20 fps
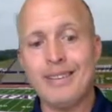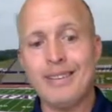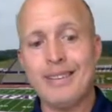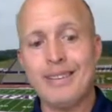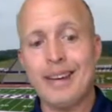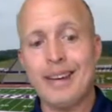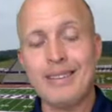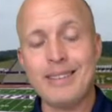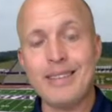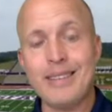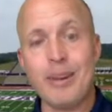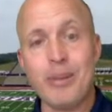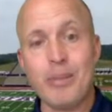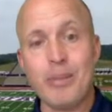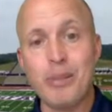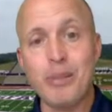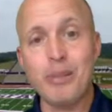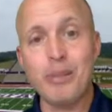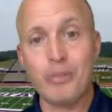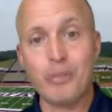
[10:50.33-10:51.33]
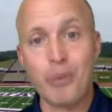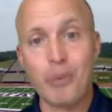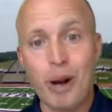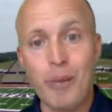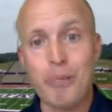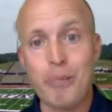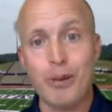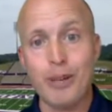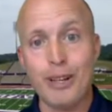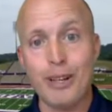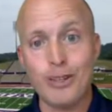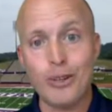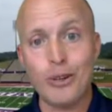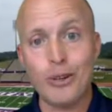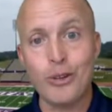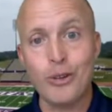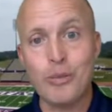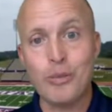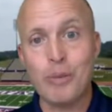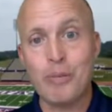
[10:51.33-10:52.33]
that's not a piece of property. That's a
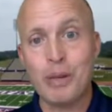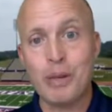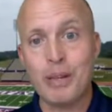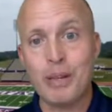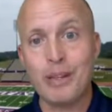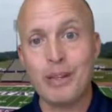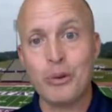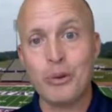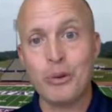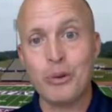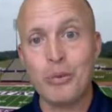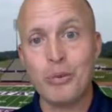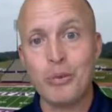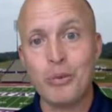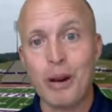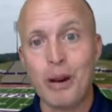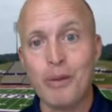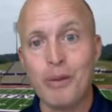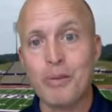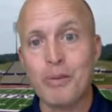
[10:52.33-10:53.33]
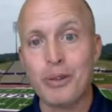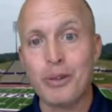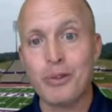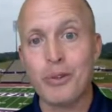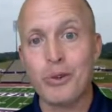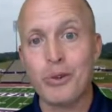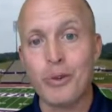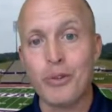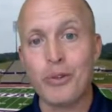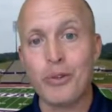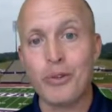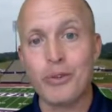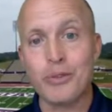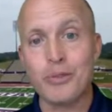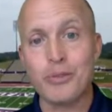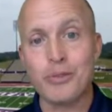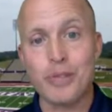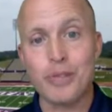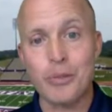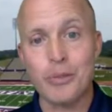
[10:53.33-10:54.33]
human being who probably is going through
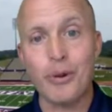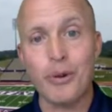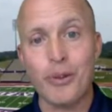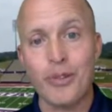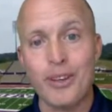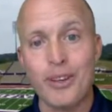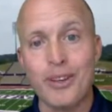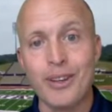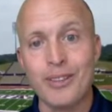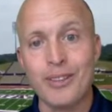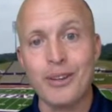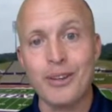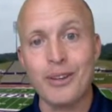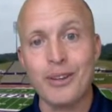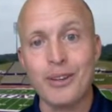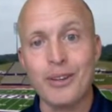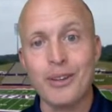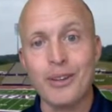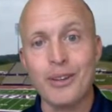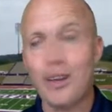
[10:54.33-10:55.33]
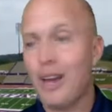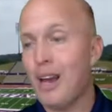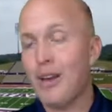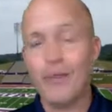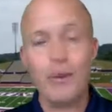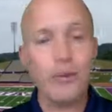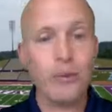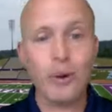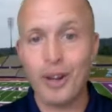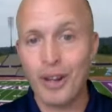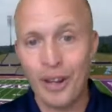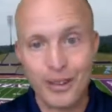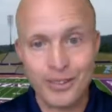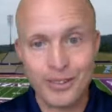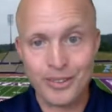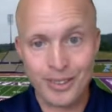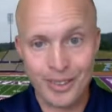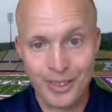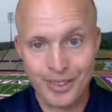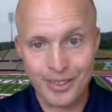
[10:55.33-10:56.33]
some similar things that everyone
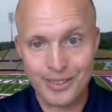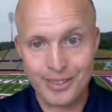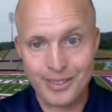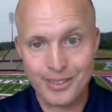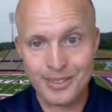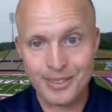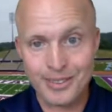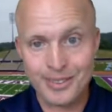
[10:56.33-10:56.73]
else is.